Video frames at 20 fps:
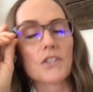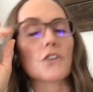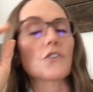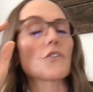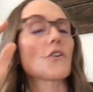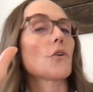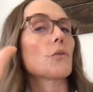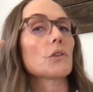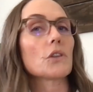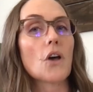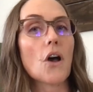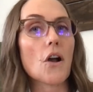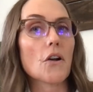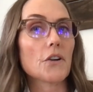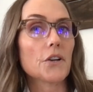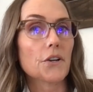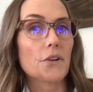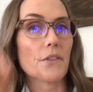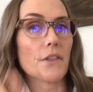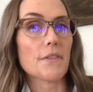They're no
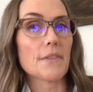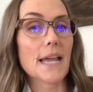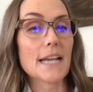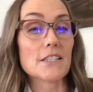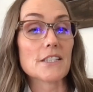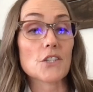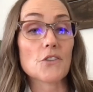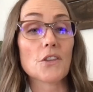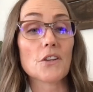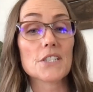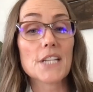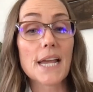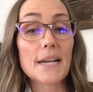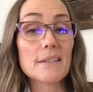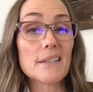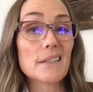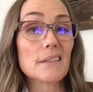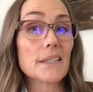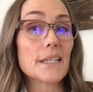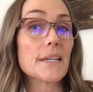longer than that. So they're
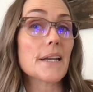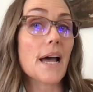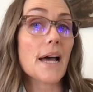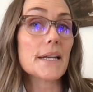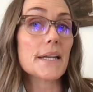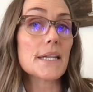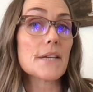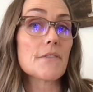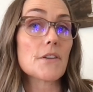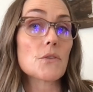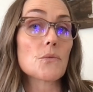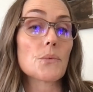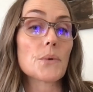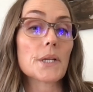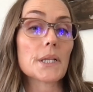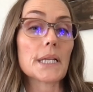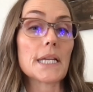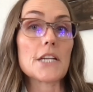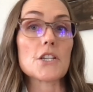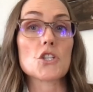technically not even
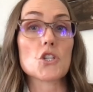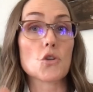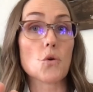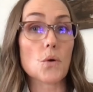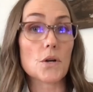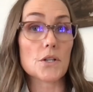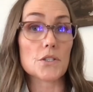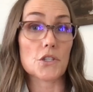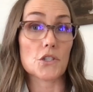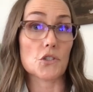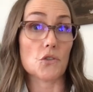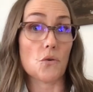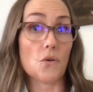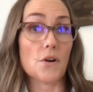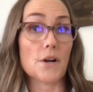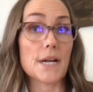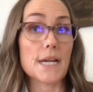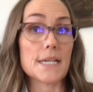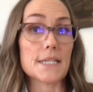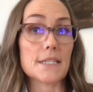really short
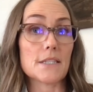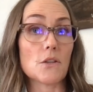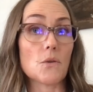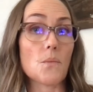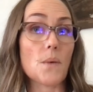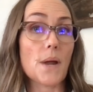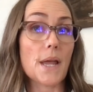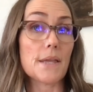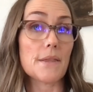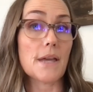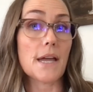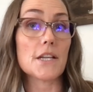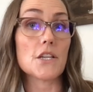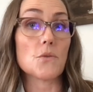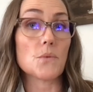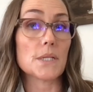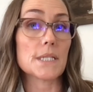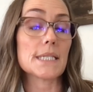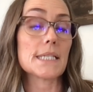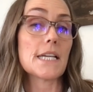stories the way that
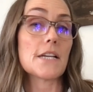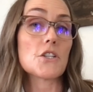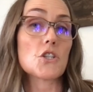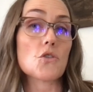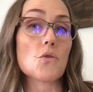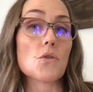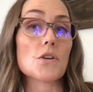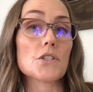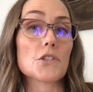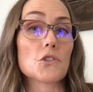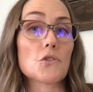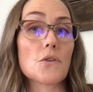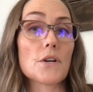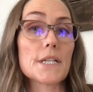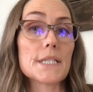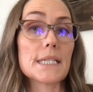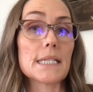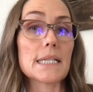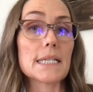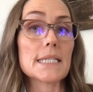you would see short
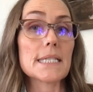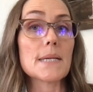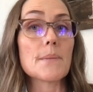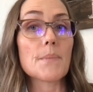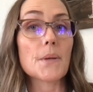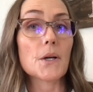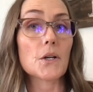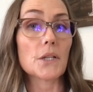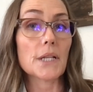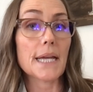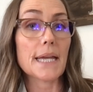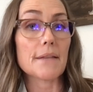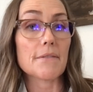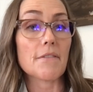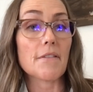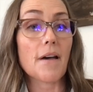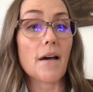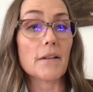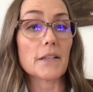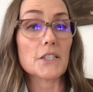stories in a typical
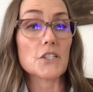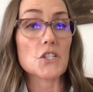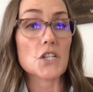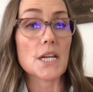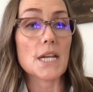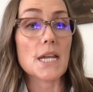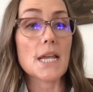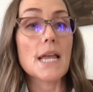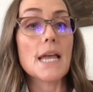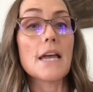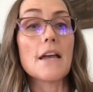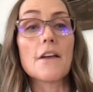anthology.